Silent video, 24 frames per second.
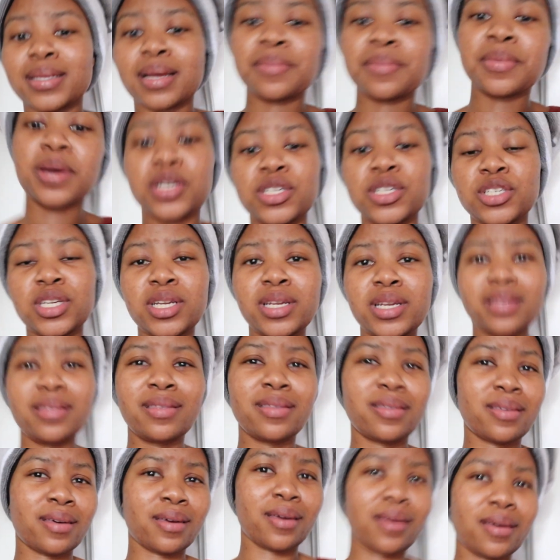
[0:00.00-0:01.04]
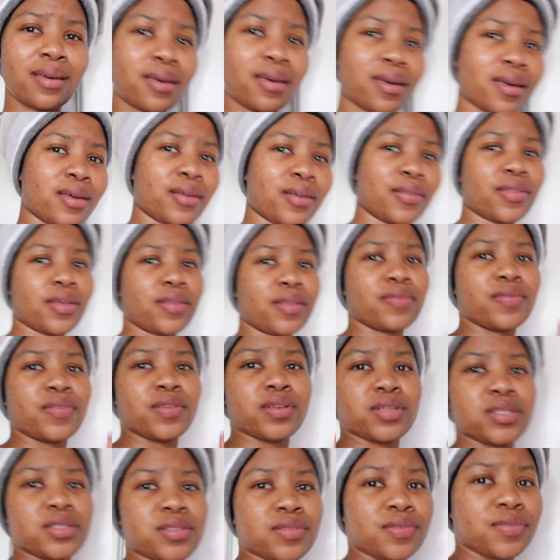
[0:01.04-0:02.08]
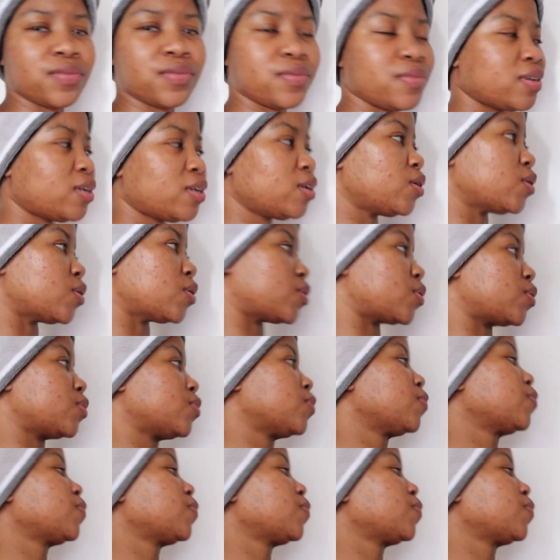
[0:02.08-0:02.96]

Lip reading: actually thinking that this video